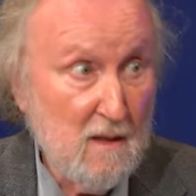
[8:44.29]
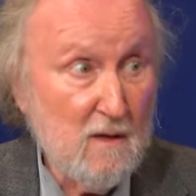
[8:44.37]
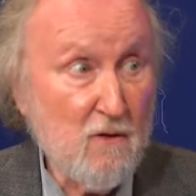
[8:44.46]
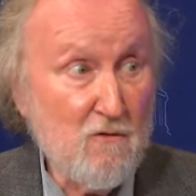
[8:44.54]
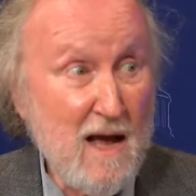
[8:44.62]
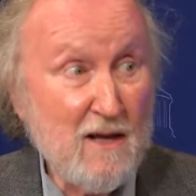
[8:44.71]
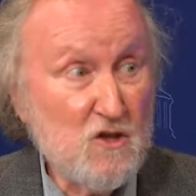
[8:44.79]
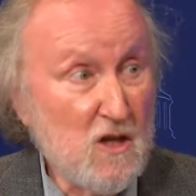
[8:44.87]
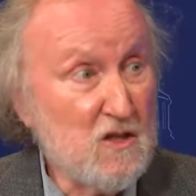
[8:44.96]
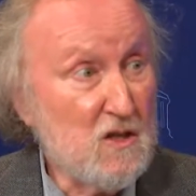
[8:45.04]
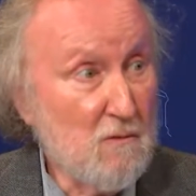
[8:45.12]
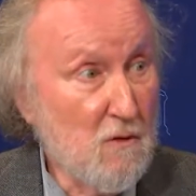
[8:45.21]
They're not
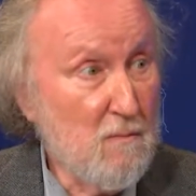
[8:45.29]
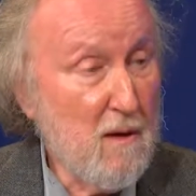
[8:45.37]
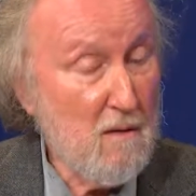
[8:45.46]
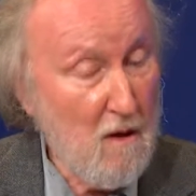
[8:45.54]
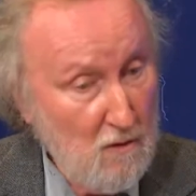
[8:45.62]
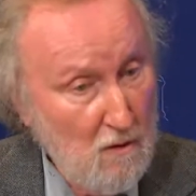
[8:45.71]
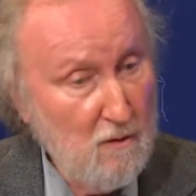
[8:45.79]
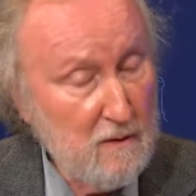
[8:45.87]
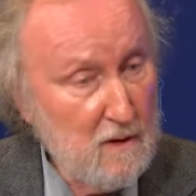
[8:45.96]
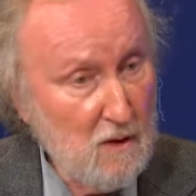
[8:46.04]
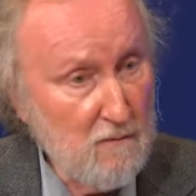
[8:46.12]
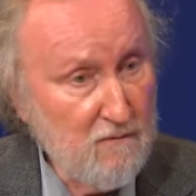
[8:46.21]
just
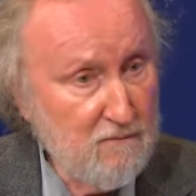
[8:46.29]
although